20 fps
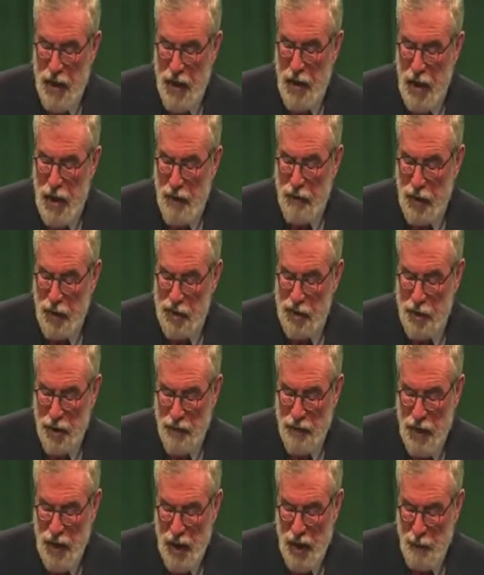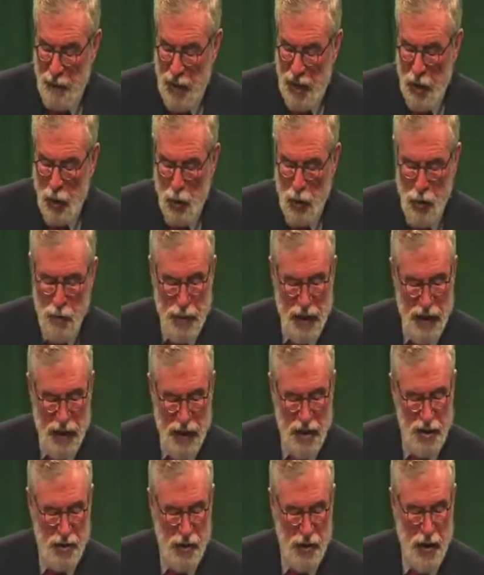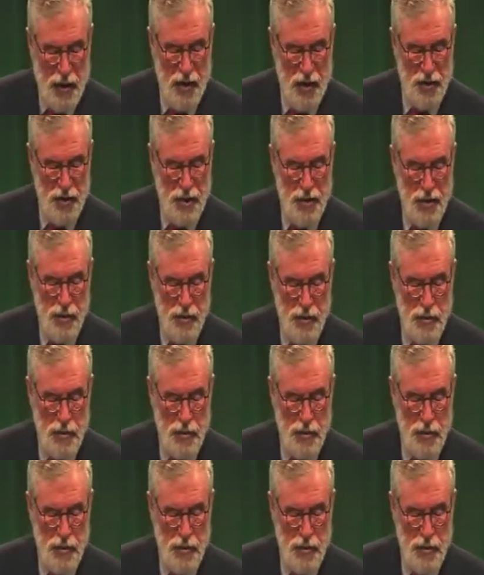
our efforts to develop our own peace strategy.